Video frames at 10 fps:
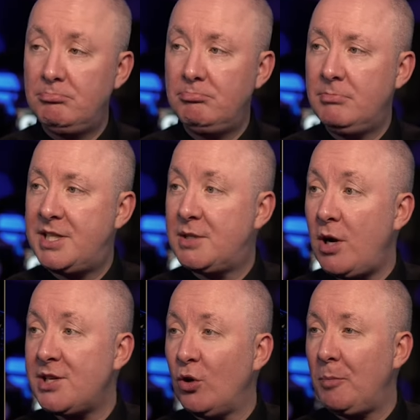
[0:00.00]
This is
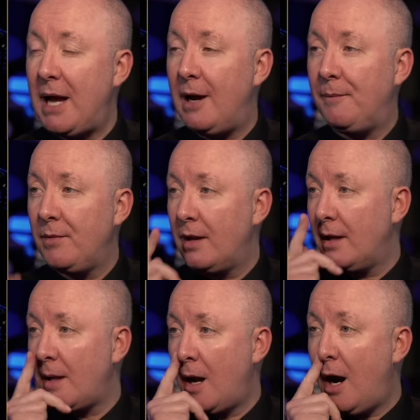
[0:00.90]
what it's all about.
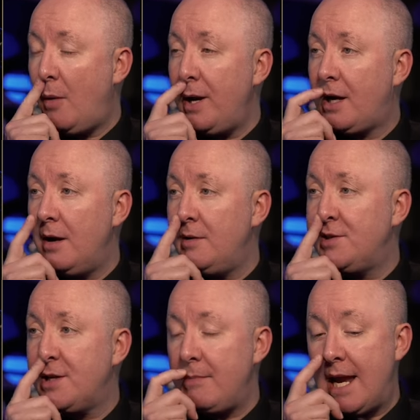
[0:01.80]
Are we going
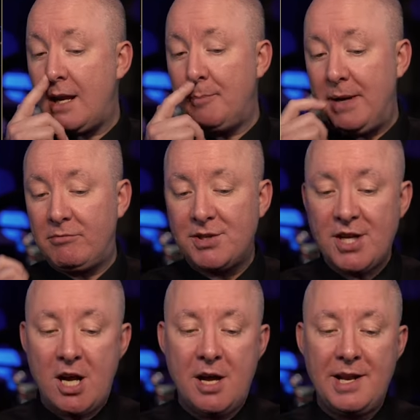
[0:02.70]
to make a big
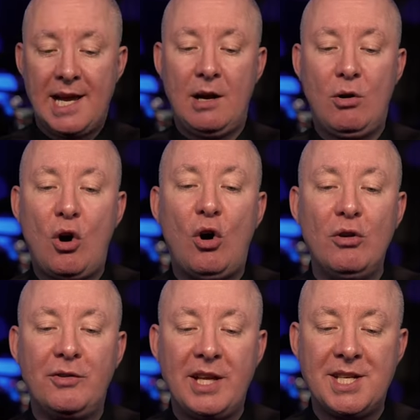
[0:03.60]
return now
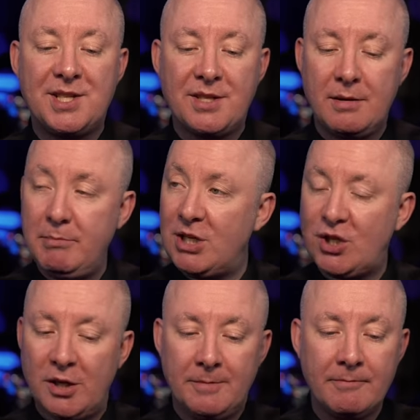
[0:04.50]
on this
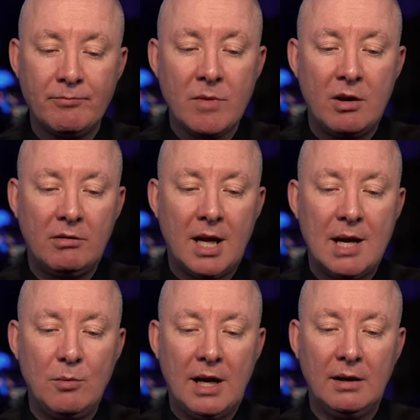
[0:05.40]
mission?
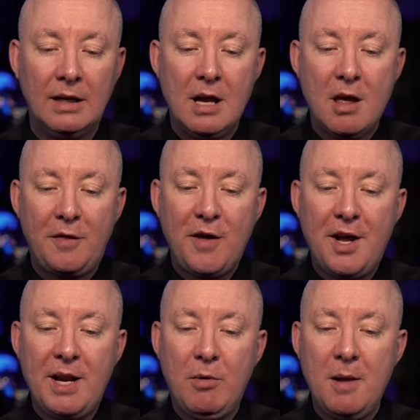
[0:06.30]
Right, well,
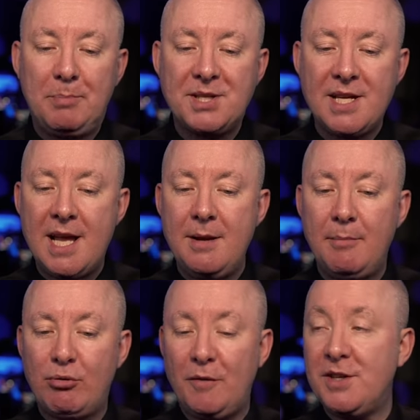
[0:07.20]
31%
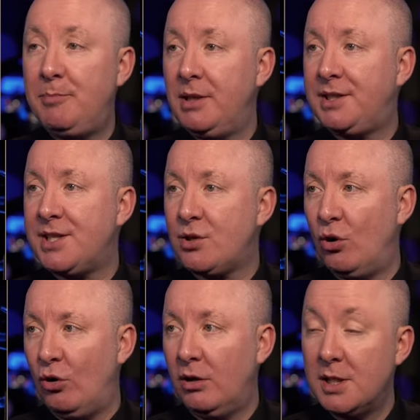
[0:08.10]
profitability
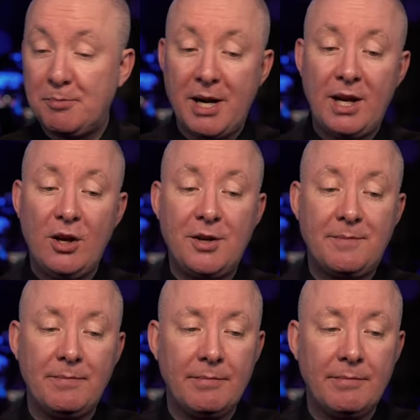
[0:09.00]
score. It's pretty good.